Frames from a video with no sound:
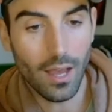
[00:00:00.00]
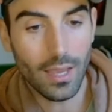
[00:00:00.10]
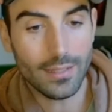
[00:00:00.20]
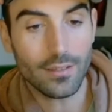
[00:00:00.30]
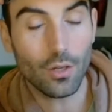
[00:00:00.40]

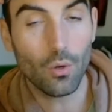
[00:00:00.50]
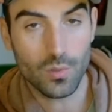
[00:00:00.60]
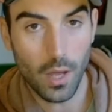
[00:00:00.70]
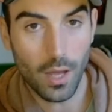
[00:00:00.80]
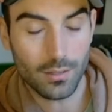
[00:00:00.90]
He did the Lord's
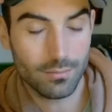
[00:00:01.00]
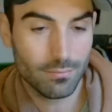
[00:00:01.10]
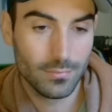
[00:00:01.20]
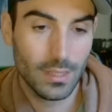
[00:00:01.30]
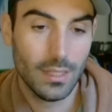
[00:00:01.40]
work.
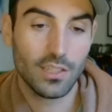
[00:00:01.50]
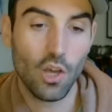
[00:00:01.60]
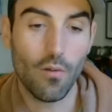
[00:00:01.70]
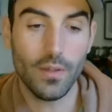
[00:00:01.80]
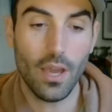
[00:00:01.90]

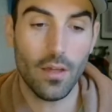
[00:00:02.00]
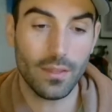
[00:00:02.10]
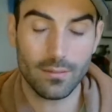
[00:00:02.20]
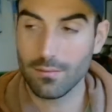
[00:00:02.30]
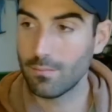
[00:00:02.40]
Got a video of
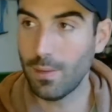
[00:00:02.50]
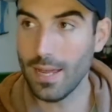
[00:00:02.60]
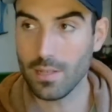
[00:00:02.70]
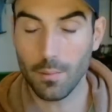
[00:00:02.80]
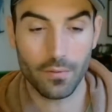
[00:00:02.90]
the
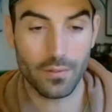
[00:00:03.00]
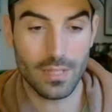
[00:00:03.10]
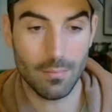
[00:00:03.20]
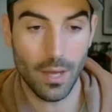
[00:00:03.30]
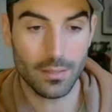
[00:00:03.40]
players coming off the
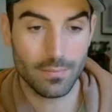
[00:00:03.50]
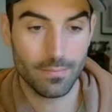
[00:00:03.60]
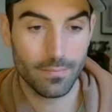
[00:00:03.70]
team bus.